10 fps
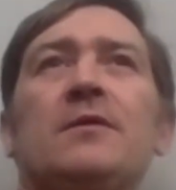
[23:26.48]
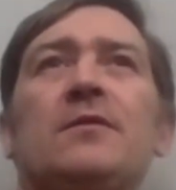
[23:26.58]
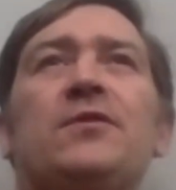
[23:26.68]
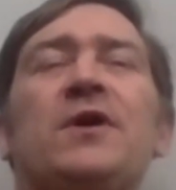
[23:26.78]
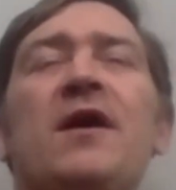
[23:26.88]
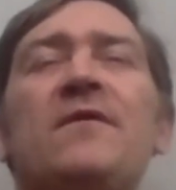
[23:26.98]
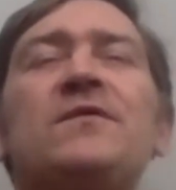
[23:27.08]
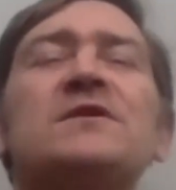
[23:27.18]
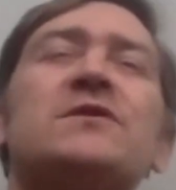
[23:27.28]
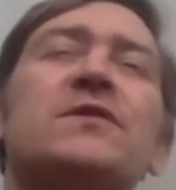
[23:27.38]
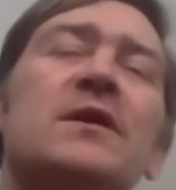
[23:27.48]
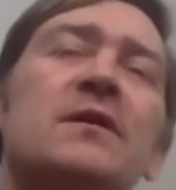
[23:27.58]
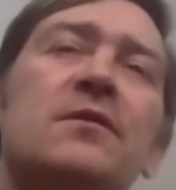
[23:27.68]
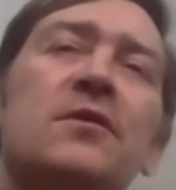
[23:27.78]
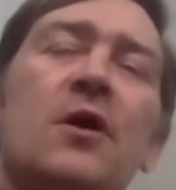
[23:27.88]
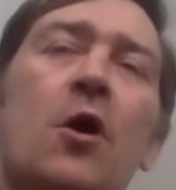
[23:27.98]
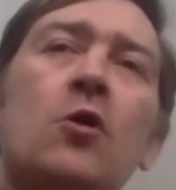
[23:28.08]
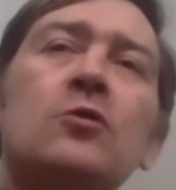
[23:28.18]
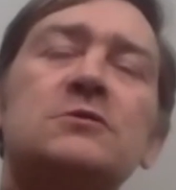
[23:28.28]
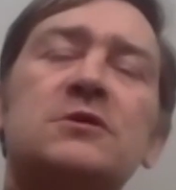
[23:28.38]
They have this thing, the
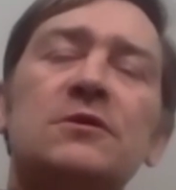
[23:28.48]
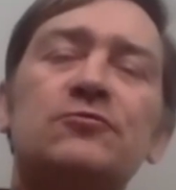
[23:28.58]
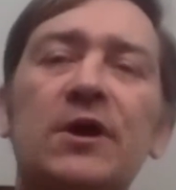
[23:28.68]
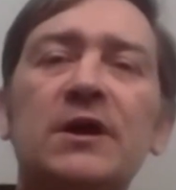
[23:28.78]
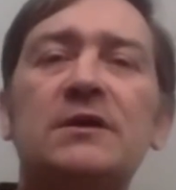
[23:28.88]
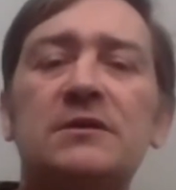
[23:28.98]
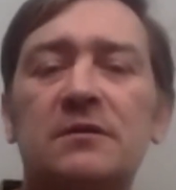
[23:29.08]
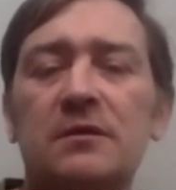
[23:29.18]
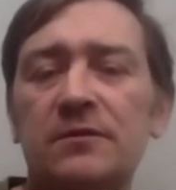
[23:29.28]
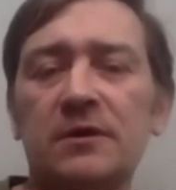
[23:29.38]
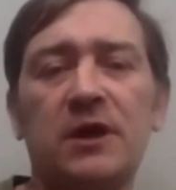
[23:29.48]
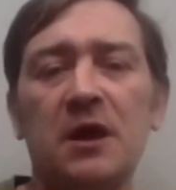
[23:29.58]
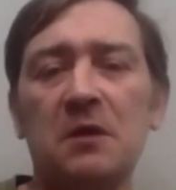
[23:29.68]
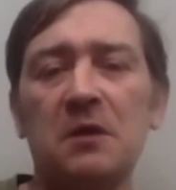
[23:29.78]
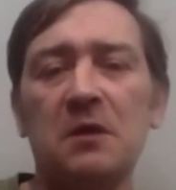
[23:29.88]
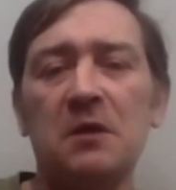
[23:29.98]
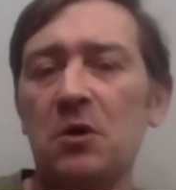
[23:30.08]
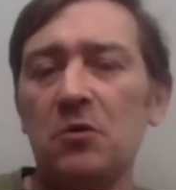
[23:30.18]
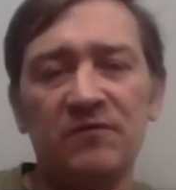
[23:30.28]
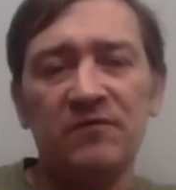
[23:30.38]
alt right, that came
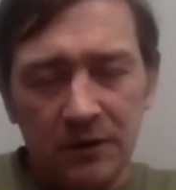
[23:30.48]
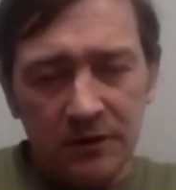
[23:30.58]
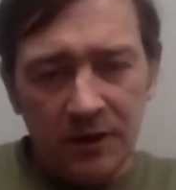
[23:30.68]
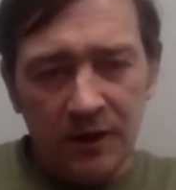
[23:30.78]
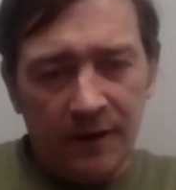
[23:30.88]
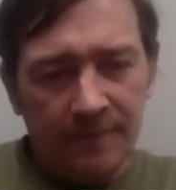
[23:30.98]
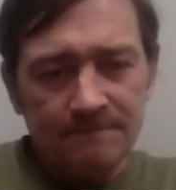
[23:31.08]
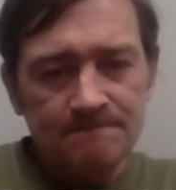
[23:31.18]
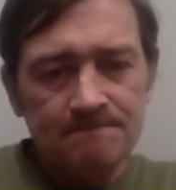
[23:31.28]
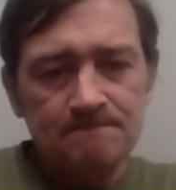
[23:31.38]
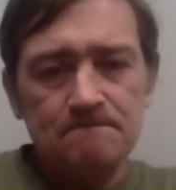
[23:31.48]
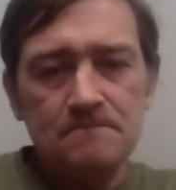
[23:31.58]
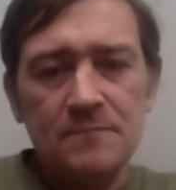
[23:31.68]
out of America. Yeah.